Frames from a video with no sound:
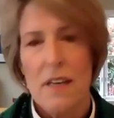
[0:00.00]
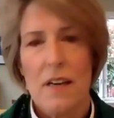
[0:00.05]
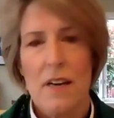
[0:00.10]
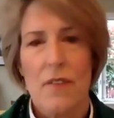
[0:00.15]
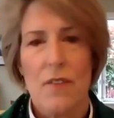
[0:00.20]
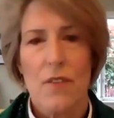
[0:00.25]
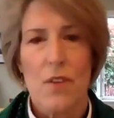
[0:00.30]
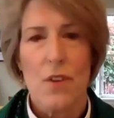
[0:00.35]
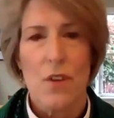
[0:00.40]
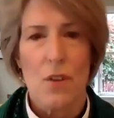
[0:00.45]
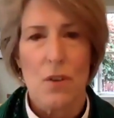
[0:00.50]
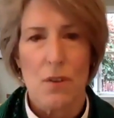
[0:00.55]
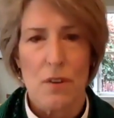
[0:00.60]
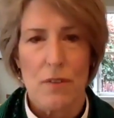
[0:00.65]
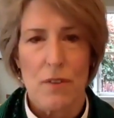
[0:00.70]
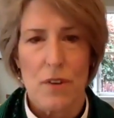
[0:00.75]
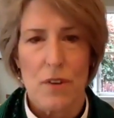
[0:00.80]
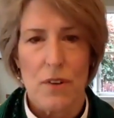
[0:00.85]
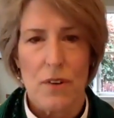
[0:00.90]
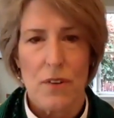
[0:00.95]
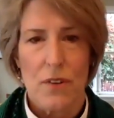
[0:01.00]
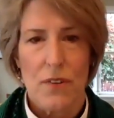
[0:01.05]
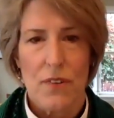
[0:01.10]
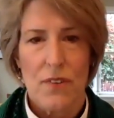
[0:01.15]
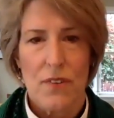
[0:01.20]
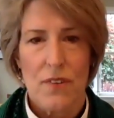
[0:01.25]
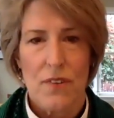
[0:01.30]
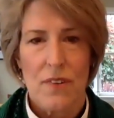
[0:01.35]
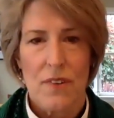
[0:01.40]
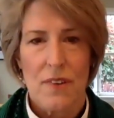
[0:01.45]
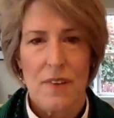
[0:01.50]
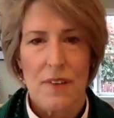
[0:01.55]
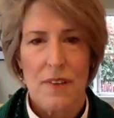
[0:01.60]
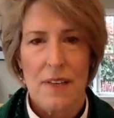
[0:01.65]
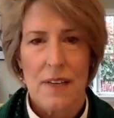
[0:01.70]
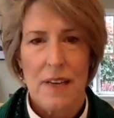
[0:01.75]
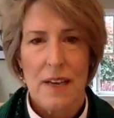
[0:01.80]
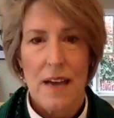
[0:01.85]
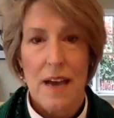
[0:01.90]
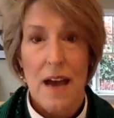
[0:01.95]
of the universe.
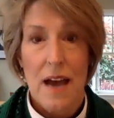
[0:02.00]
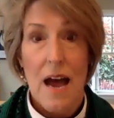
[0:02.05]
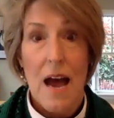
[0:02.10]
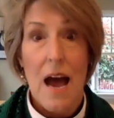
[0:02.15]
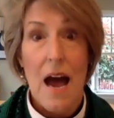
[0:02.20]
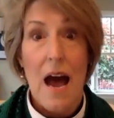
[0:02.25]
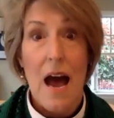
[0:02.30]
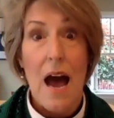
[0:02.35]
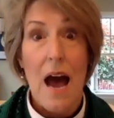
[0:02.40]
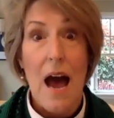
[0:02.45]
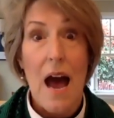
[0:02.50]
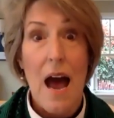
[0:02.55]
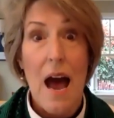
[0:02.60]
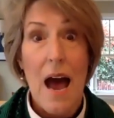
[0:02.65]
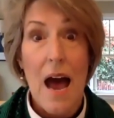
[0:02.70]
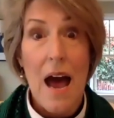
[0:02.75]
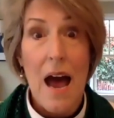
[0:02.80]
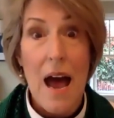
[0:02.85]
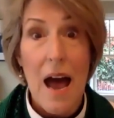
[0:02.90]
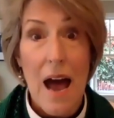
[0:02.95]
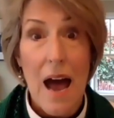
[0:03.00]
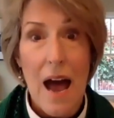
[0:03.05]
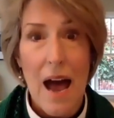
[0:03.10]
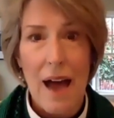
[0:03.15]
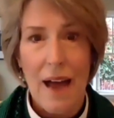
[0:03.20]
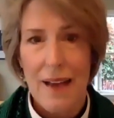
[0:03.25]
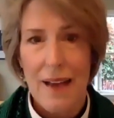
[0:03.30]
Aha.